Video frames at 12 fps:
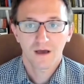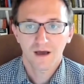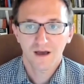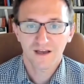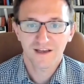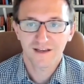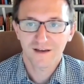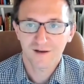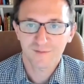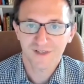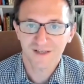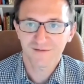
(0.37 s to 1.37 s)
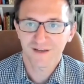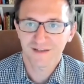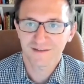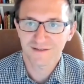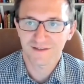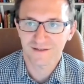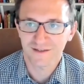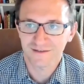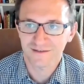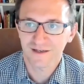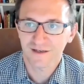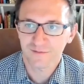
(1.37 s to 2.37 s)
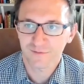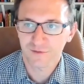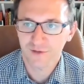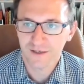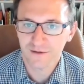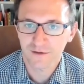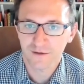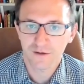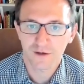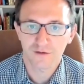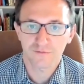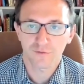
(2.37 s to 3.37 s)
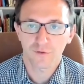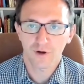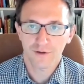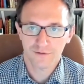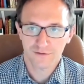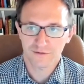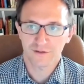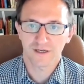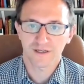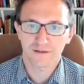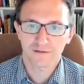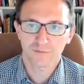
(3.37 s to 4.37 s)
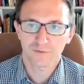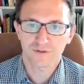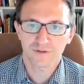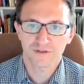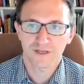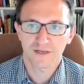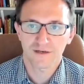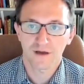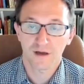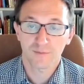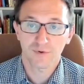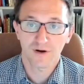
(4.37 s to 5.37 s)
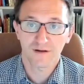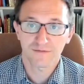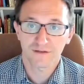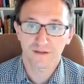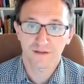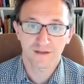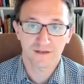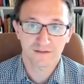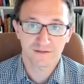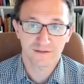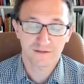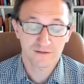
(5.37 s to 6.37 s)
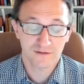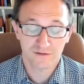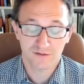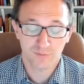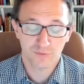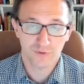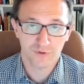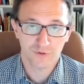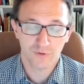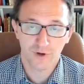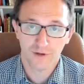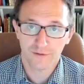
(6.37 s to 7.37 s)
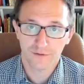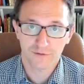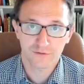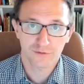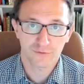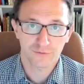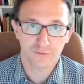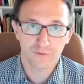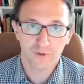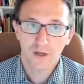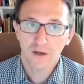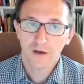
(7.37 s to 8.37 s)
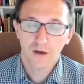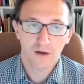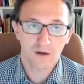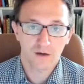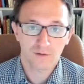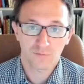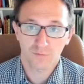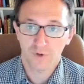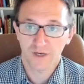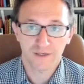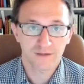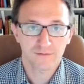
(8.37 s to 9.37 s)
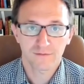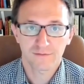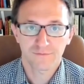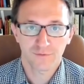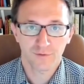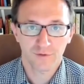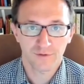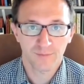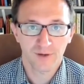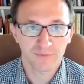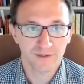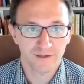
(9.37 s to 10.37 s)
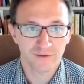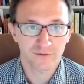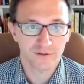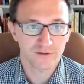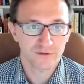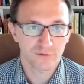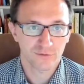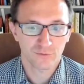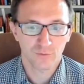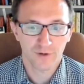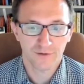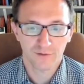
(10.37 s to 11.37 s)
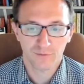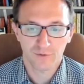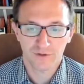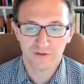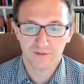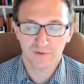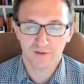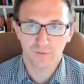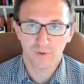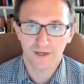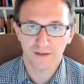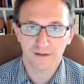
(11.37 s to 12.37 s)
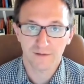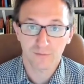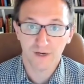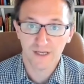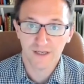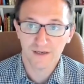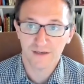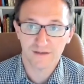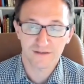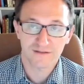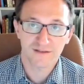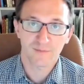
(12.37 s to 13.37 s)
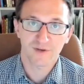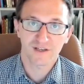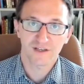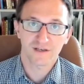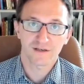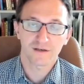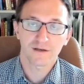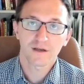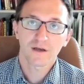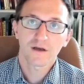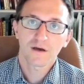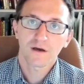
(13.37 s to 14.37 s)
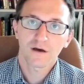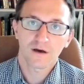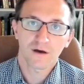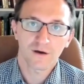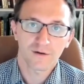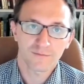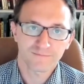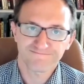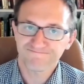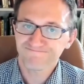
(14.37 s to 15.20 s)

Hi, I'm Dave Hansen, the Executive Director of Authors Alliance, which is a nonprofit that exists to support authors who write for the public interest, who want their works to be widely read and disseminated and